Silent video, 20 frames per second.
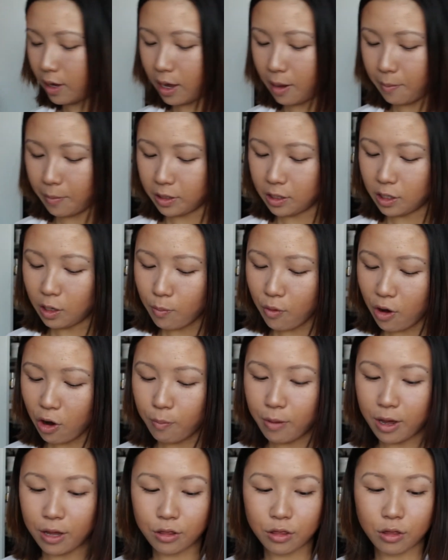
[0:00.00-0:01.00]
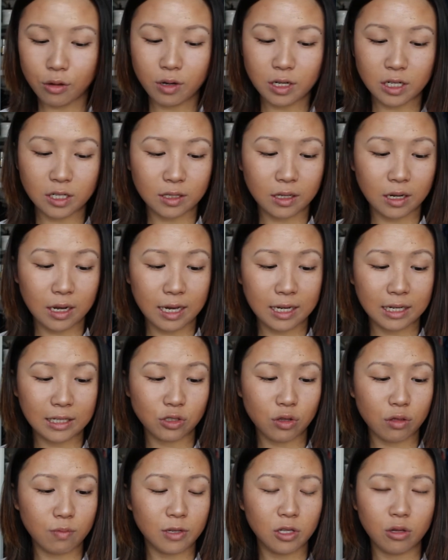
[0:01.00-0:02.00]
another brow pencil, and I've
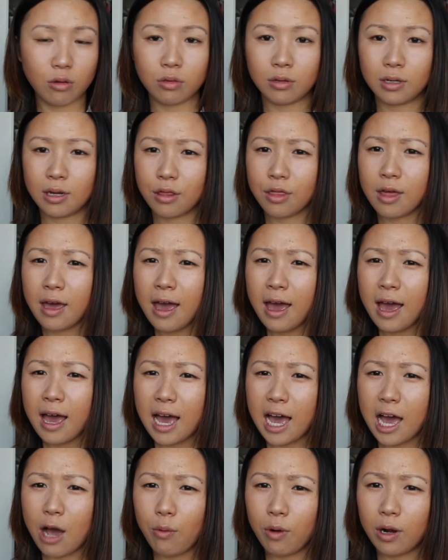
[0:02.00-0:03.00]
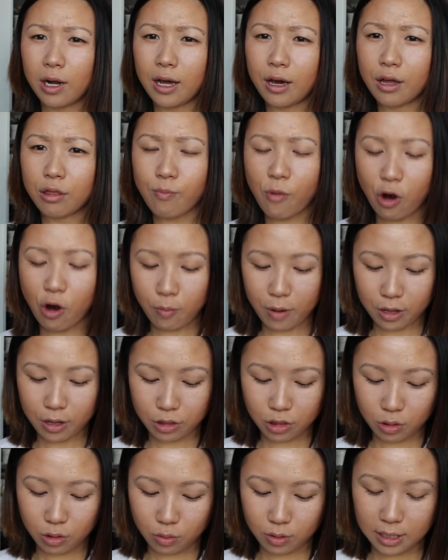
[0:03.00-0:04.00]
just been using this Hourglass brow
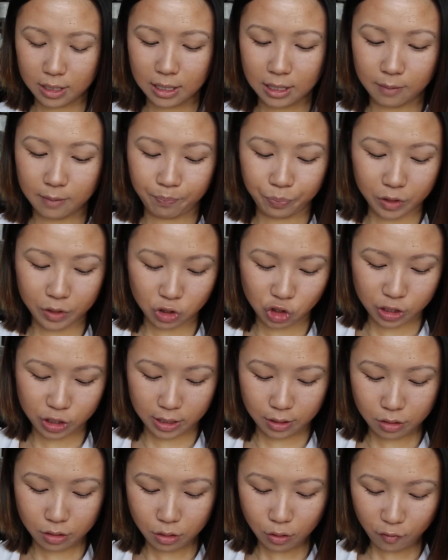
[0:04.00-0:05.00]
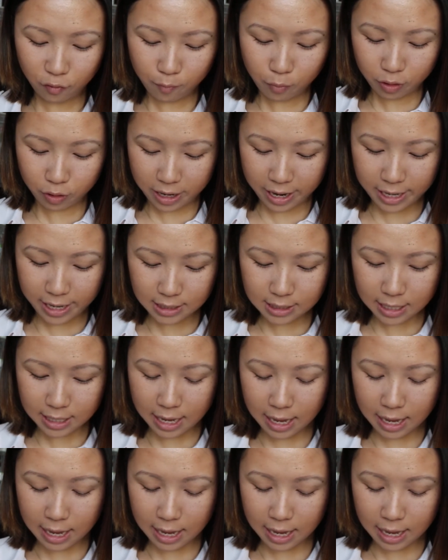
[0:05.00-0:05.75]
pencil in the shade Soft Brunette,